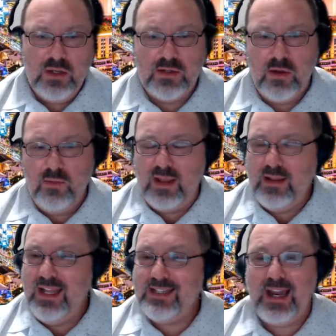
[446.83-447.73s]
So
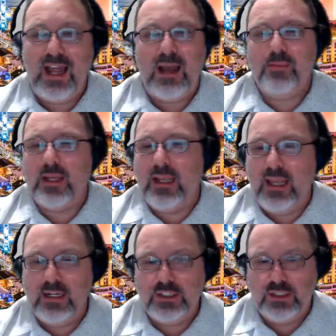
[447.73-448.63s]
it's an
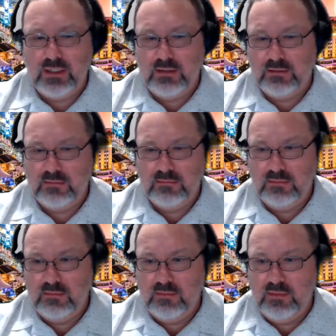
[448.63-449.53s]
application
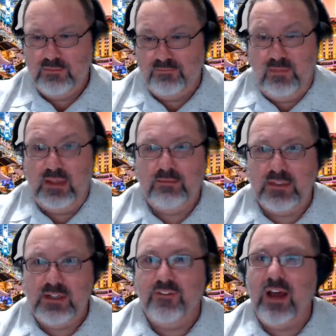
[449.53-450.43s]

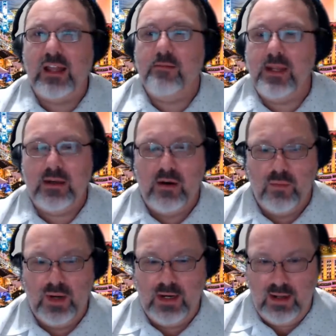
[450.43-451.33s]
development
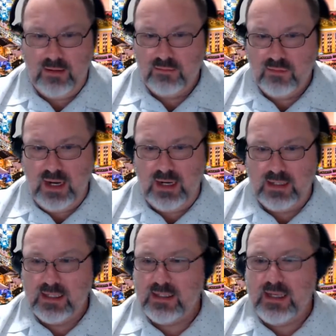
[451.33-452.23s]
arena, right?
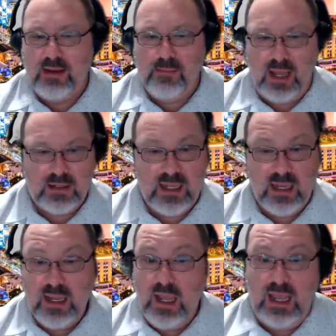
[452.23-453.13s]
It's a sandbox.
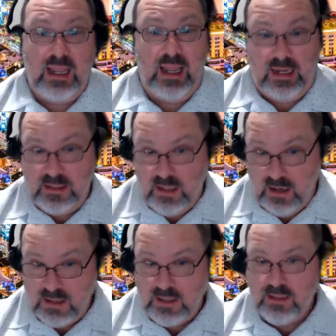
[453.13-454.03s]
It can
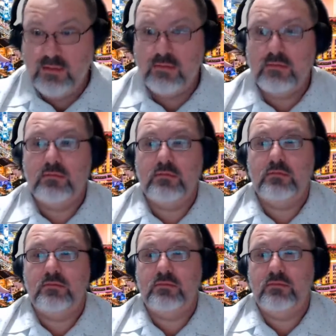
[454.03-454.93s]
talk to
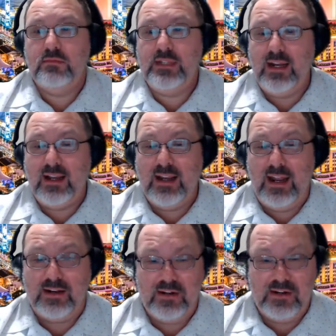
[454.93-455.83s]
data
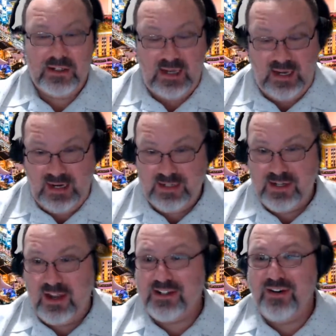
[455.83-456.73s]
connectors. It can
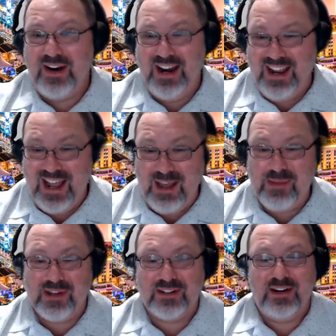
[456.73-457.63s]
talk to our AI
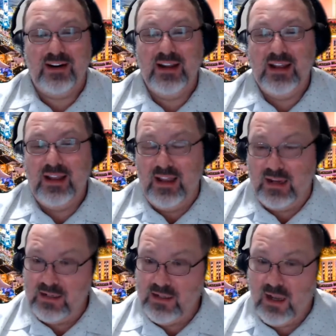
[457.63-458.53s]
builder.
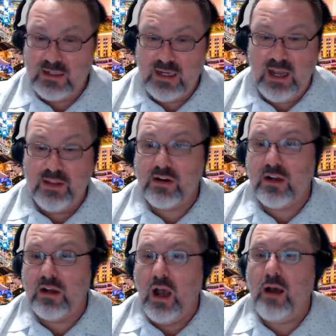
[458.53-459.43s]
It can talk to other
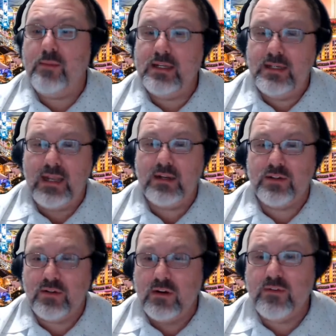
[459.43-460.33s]
common data
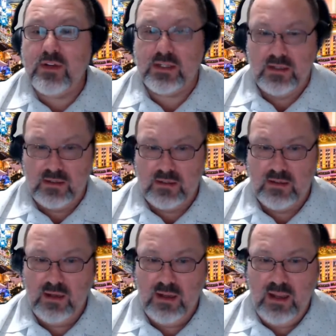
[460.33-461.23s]

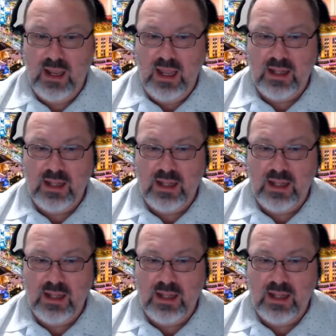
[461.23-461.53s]
services. And